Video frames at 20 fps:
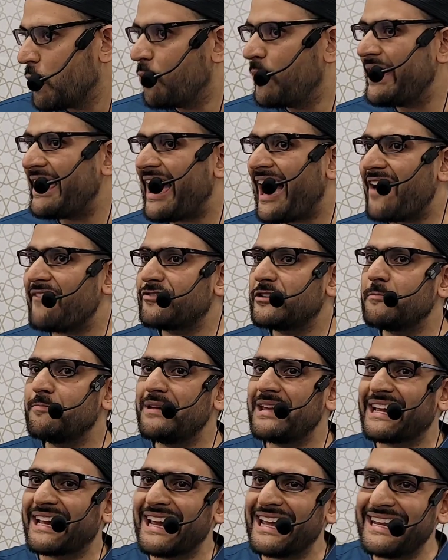We have to
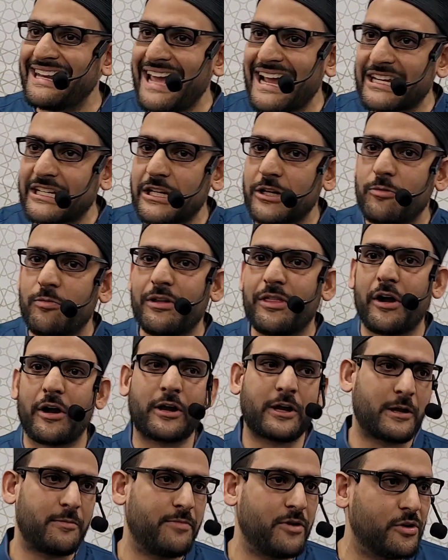be connected with
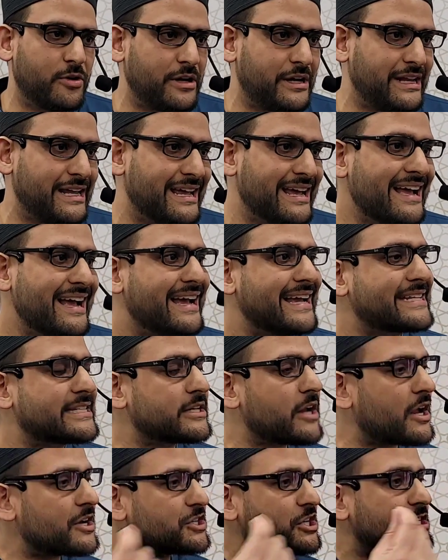our community. It's
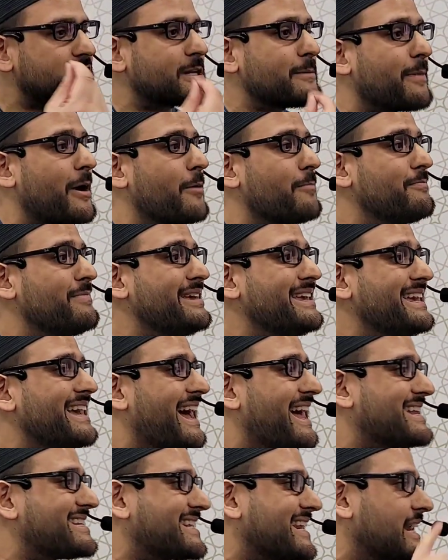not just about me
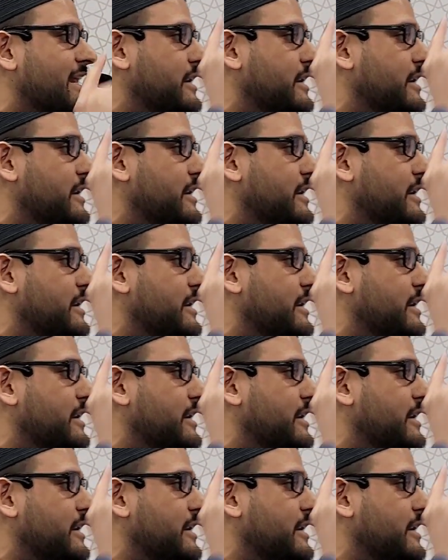as an